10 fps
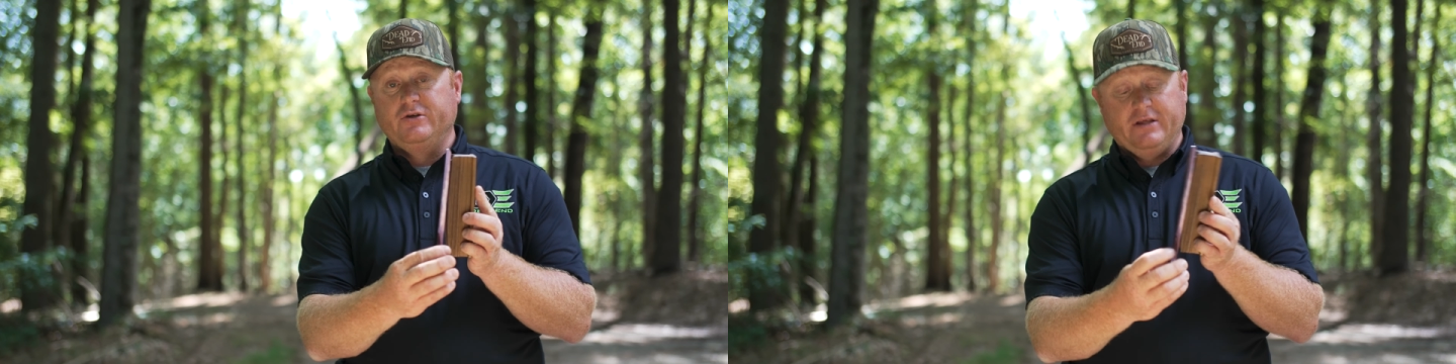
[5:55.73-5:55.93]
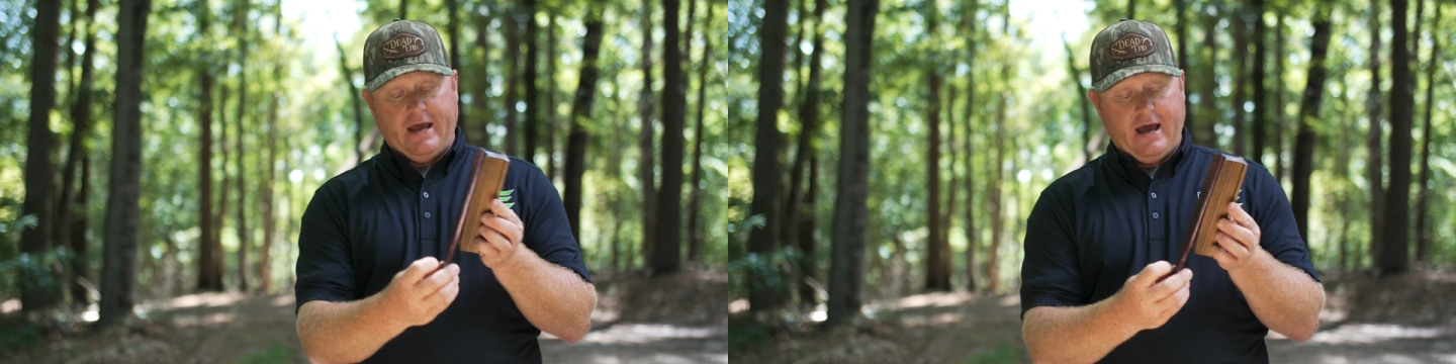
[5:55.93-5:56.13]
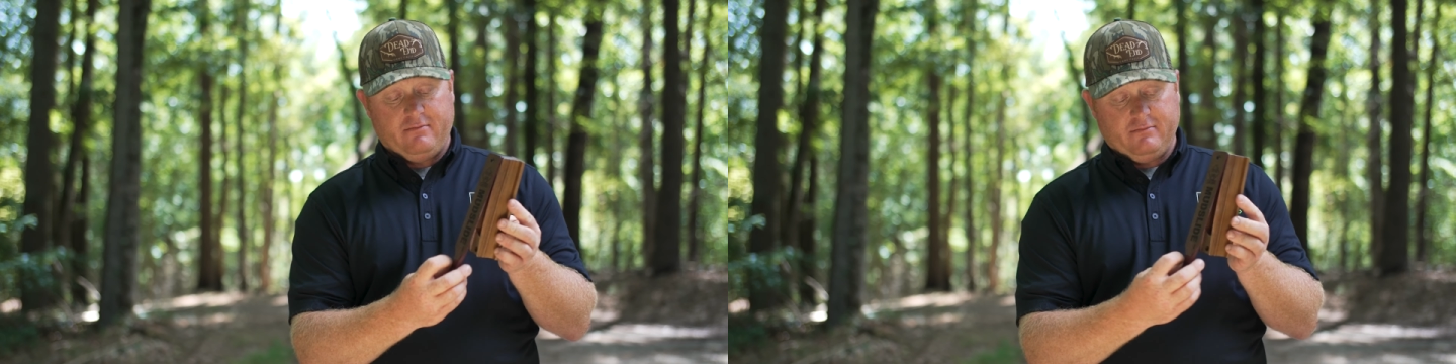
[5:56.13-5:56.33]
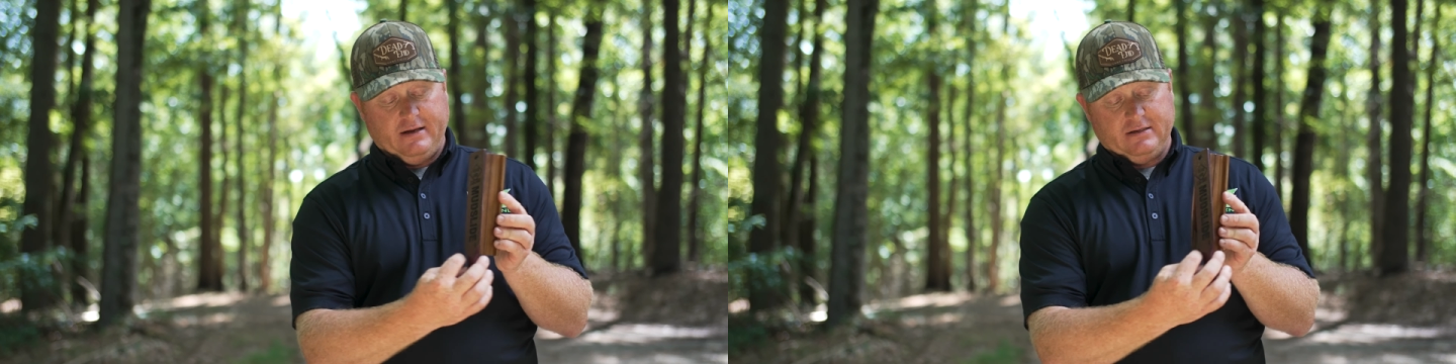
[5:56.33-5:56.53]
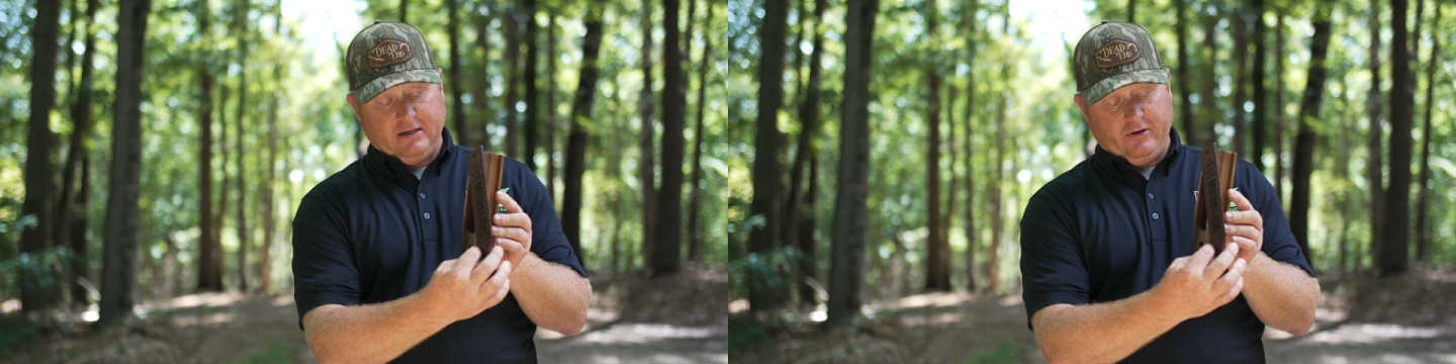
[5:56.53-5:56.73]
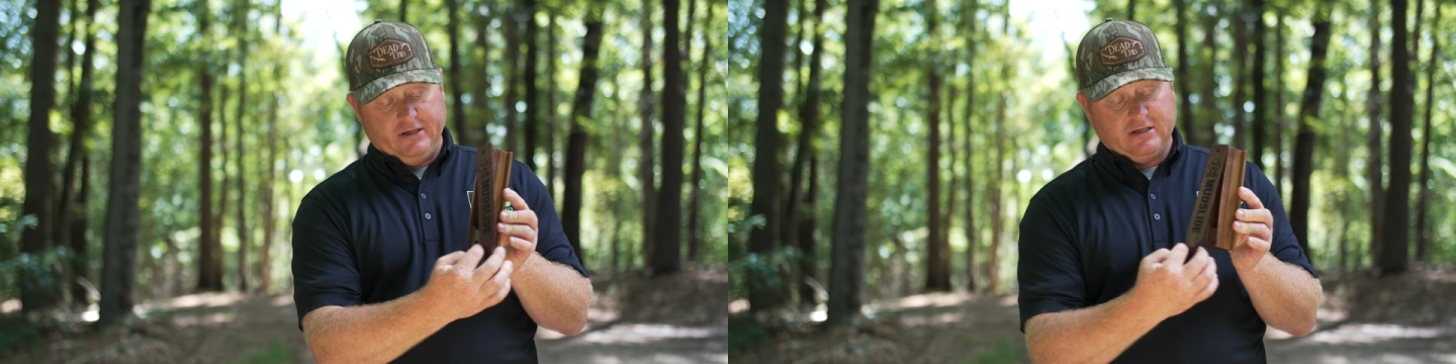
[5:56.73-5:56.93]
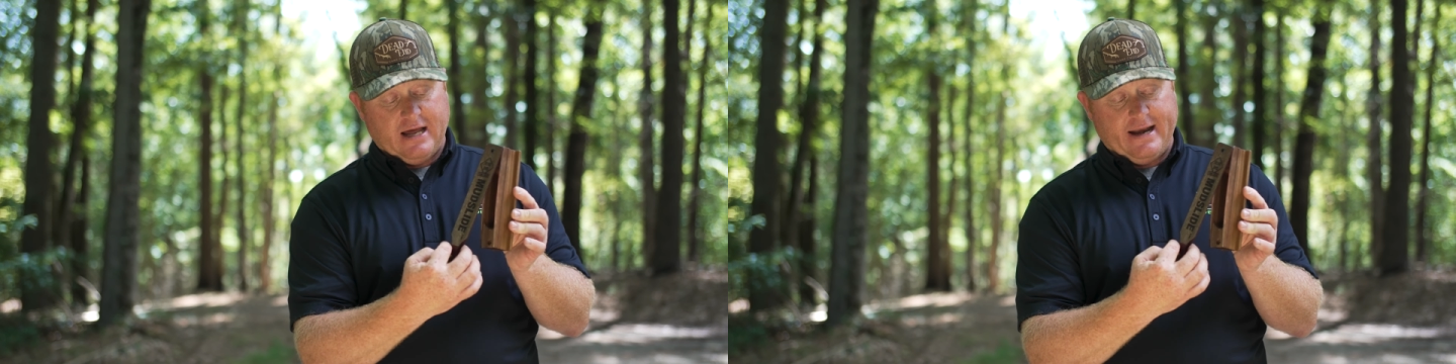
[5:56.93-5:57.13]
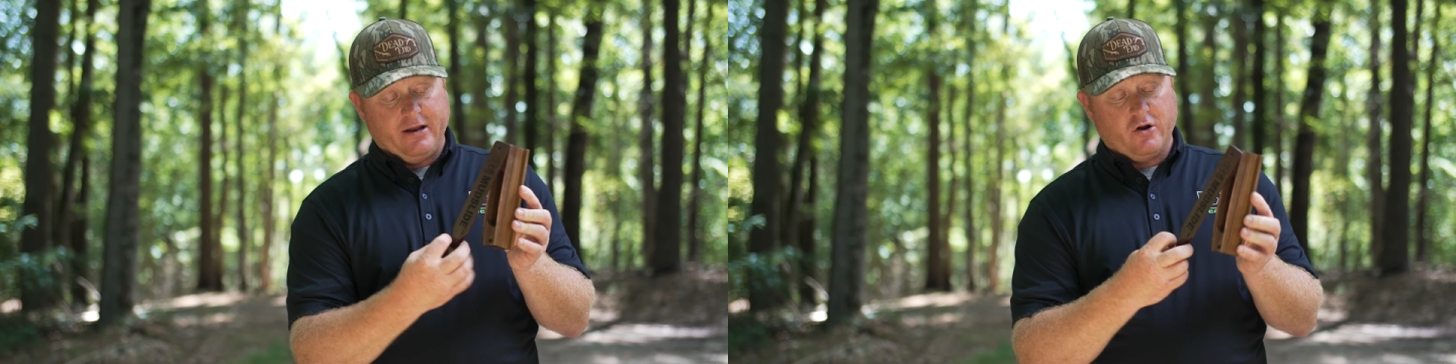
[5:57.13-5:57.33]
you that. It's literally
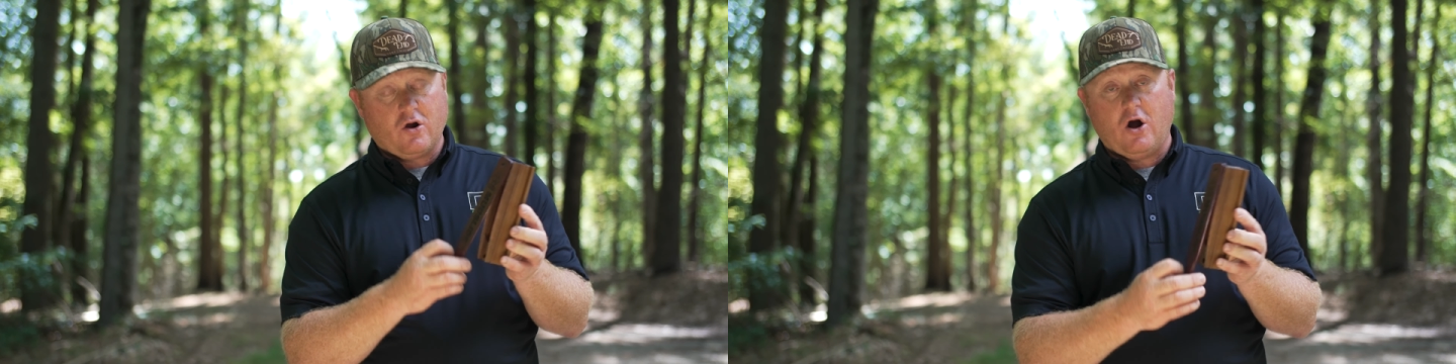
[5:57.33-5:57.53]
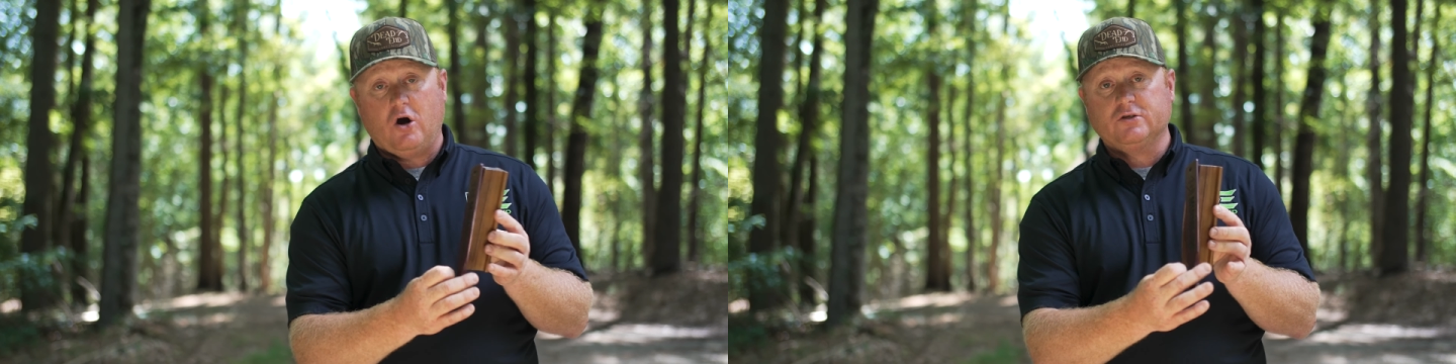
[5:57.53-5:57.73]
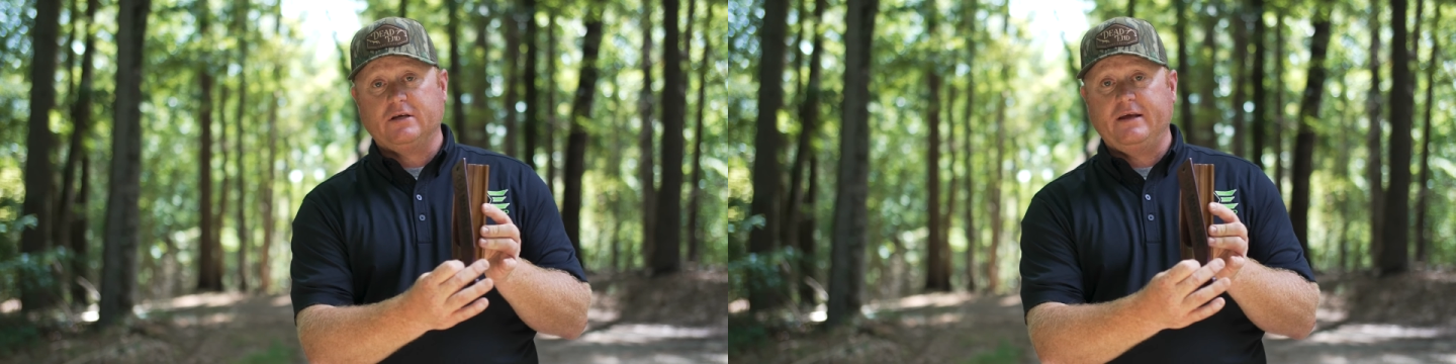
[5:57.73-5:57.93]
sliding it across,